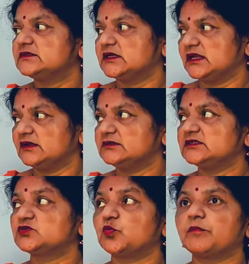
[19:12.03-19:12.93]
The
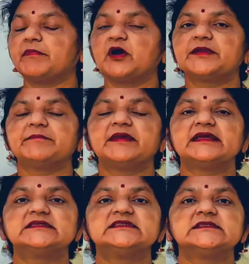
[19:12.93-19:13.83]
child in the
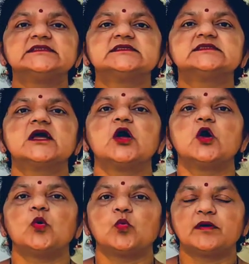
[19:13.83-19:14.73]
poem wonders
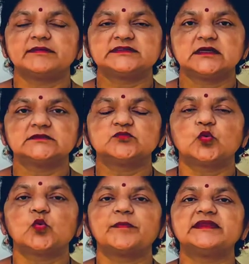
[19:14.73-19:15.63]
about
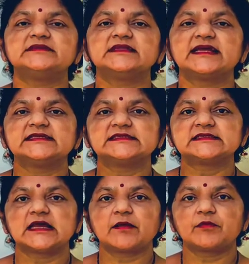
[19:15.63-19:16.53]
so many
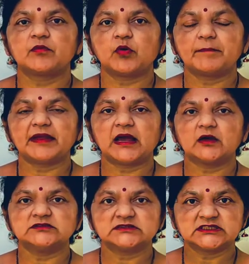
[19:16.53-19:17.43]
things
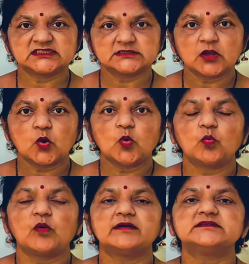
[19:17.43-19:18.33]
and questions
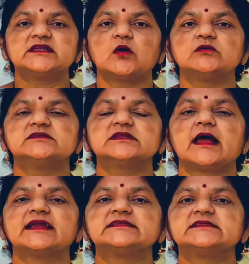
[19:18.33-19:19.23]
on those
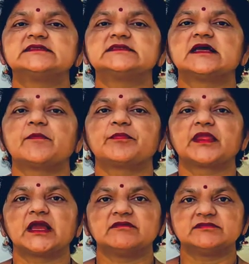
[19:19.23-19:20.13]
facts
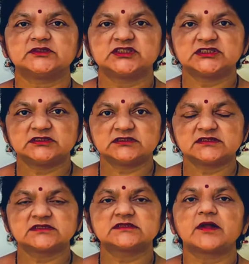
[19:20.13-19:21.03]
for his
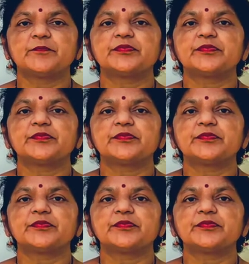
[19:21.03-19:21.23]
teacher,